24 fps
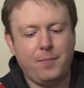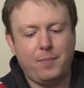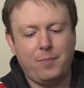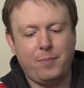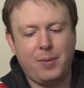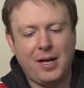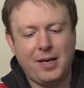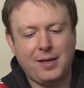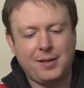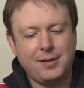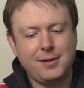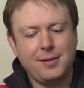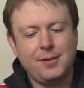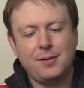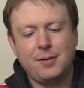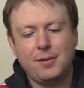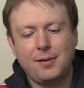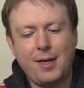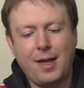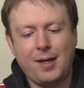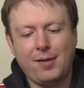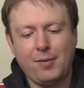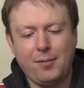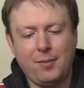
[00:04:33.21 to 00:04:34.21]
but
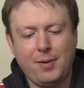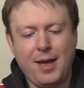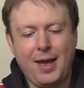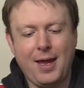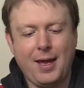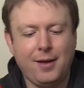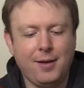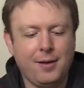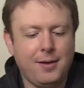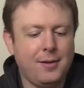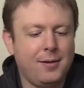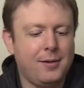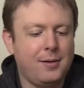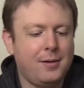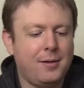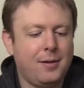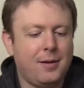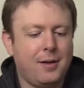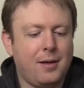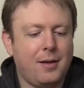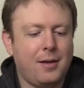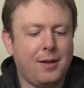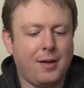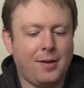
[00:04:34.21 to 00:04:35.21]
that's okay.
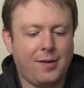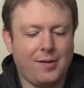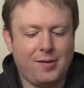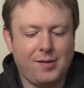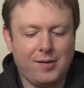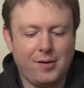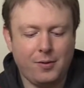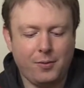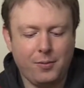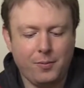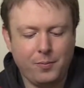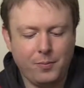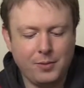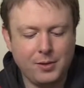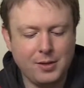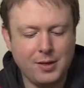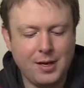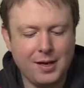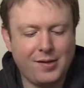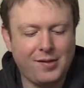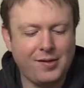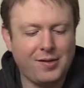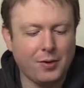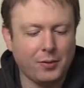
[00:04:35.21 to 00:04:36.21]
It's still
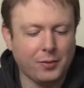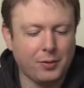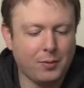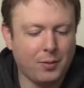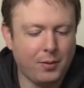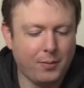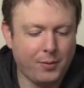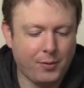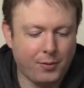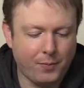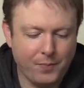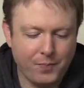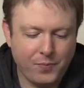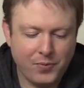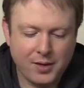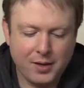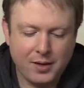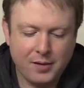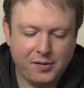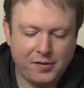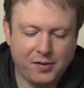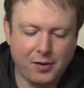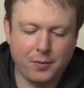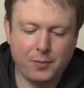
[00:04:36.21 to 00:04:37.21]
doable.
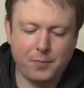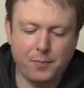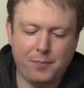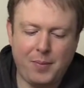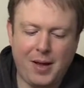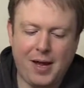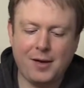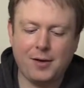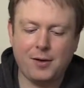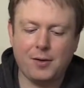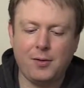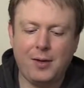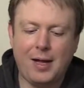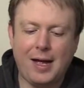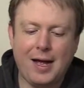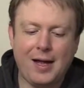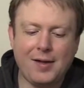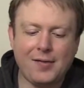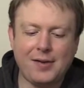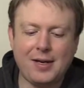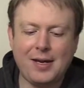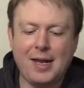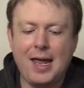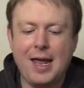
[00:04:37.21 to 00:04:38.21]
So Batgirl
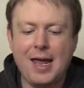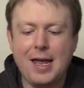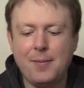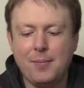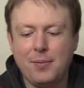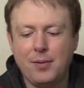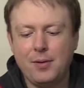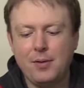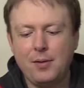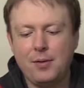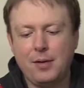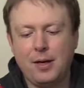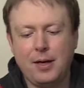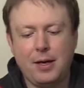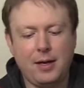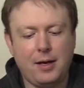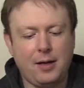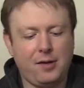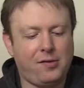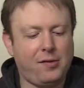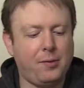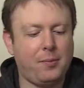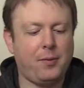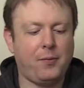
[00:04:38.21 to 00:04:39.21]
has a cape.
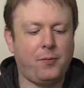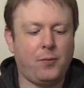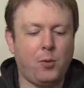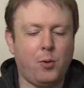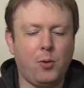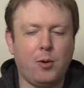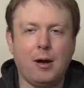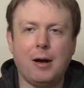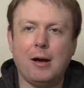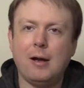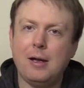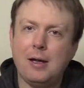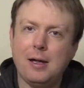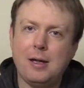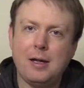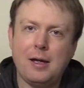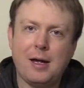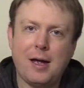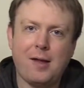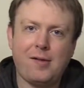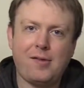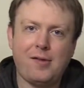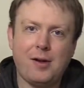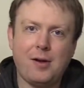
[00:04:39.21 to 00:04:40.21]
So before
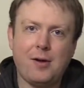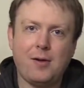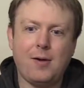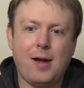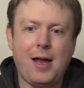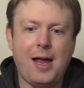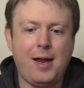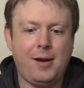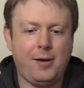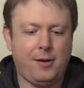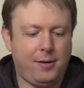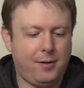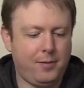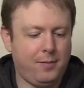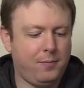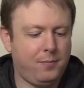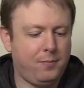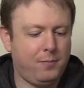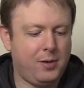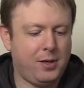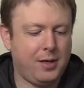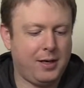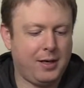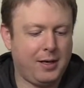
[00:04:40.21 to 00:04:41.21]
I stick her head on,
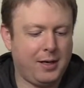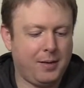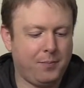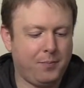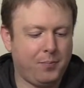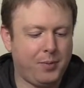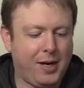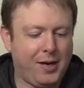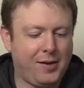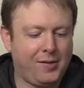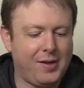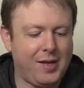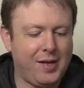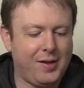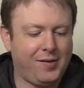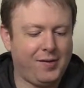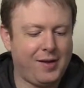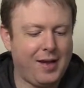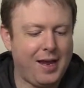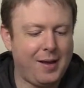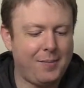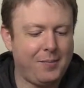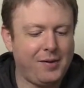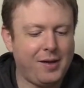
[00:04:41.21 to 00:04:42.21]
we gotta break these
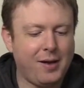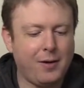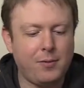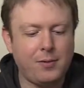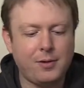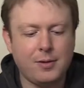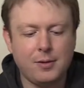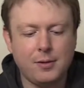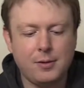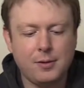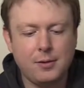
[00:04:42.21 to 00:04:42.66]
capes out.